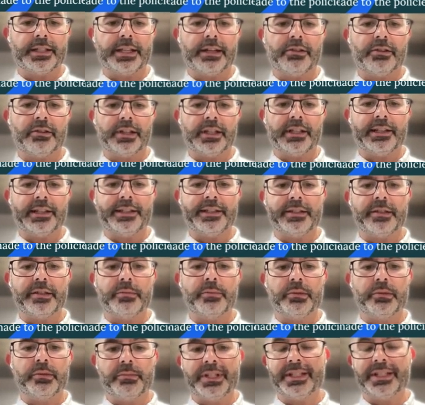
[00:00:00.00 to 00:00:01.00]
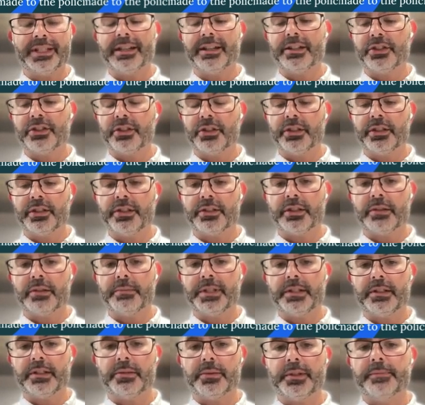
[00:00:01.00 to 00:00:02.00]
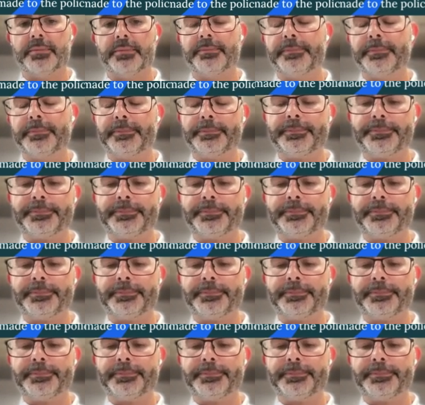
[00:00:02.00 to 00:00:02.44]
calculated, but mitigation does come into it.